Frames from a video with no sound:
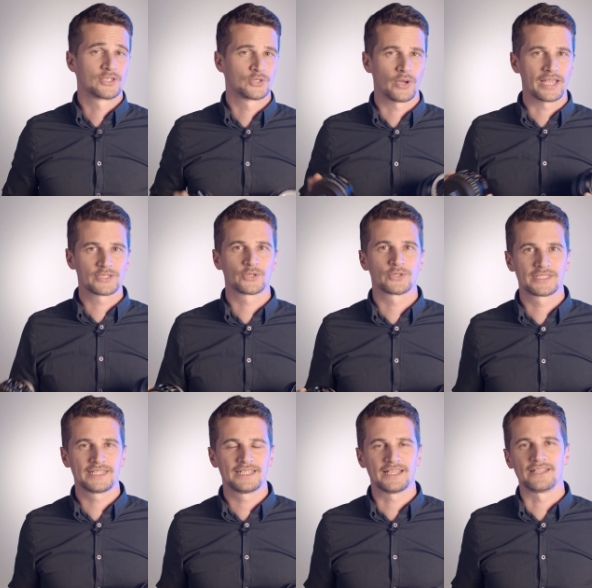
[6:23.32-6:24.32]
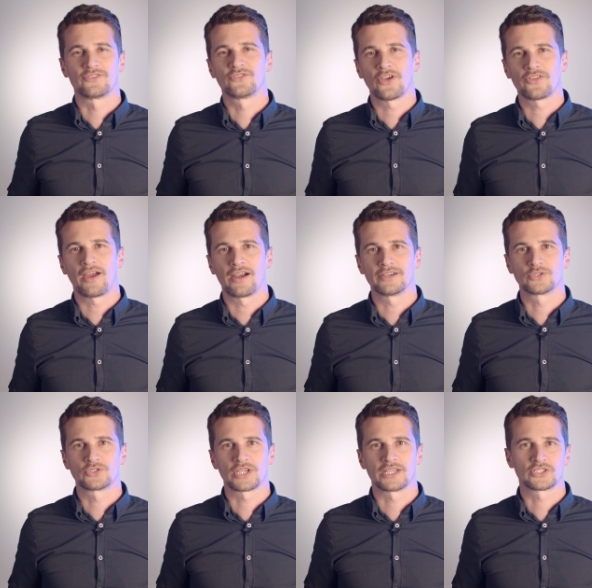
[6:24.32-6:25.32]
So as you could see, it's not hard
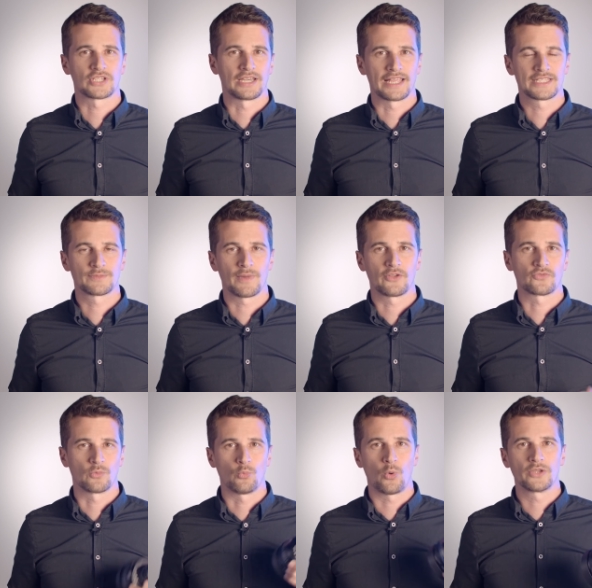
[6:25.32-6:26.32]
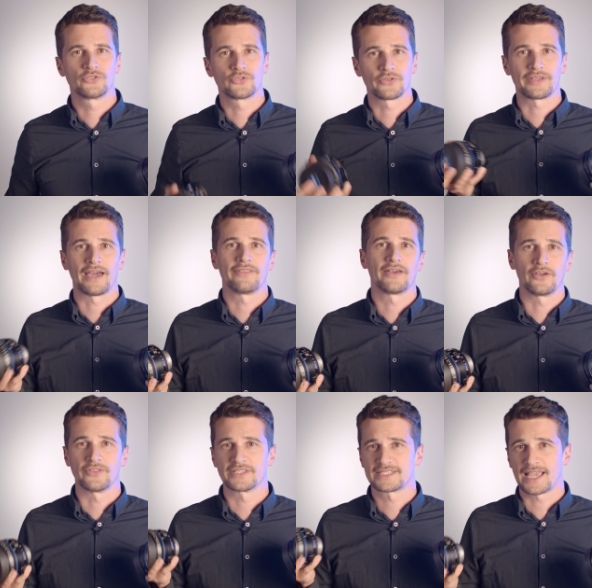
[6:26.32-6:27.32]
to change the lens mount from one to the other
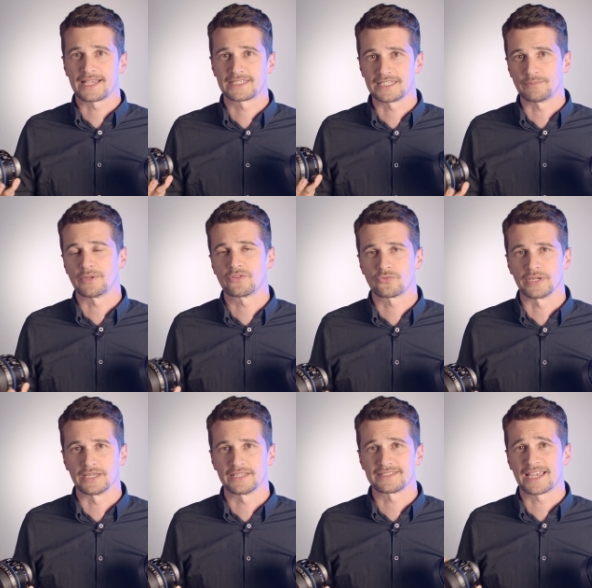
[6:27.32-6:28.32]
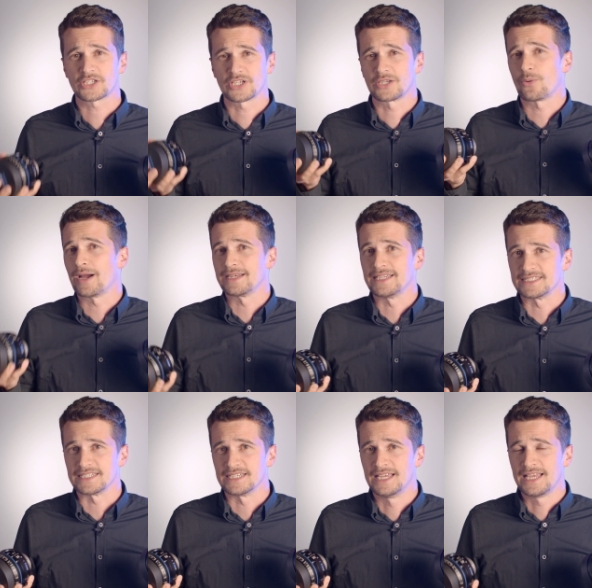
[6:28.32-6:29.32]
on the Zeiss CP3. It's actually quite
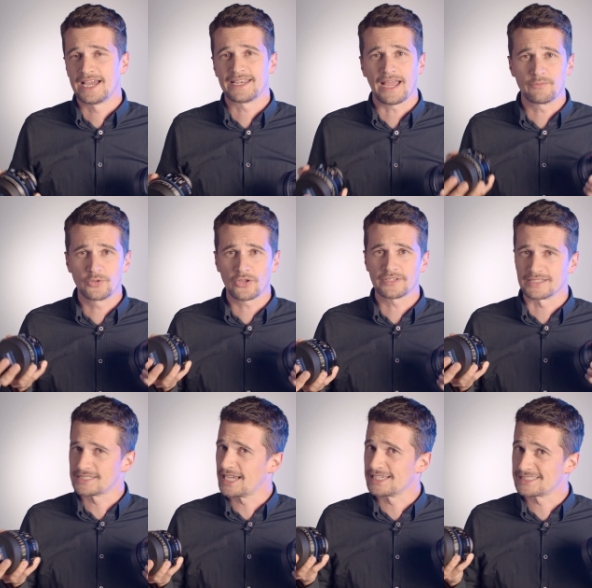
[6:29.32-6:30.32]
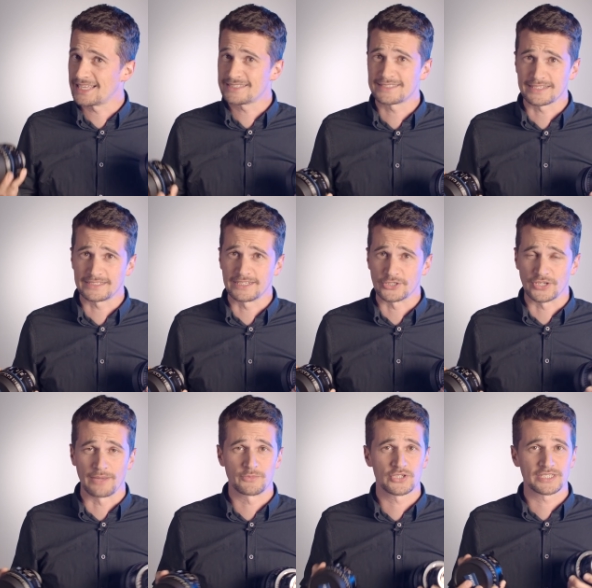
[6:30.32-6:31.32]
easy. And I'm not a Zeiss lens technician,
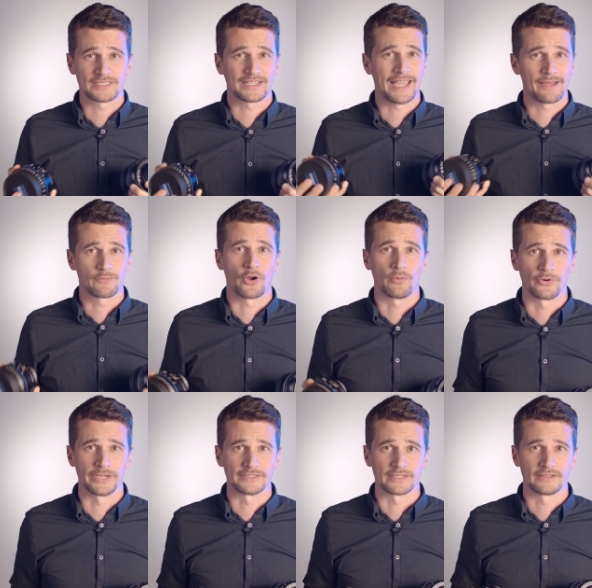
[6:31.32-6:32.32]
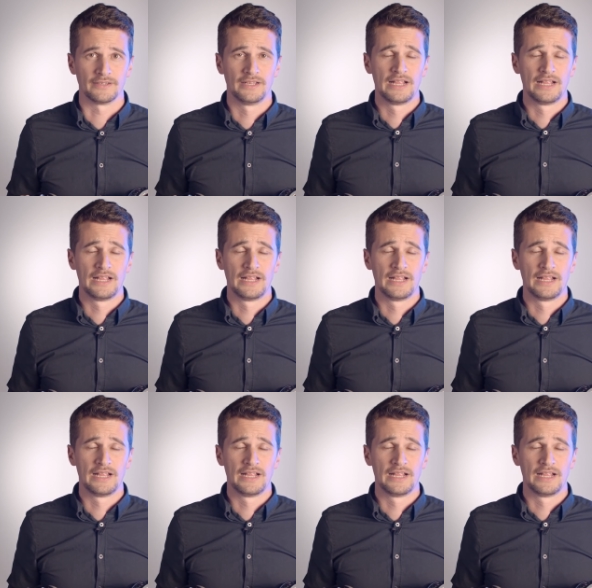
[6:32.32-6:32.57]
I'm just a camera operator.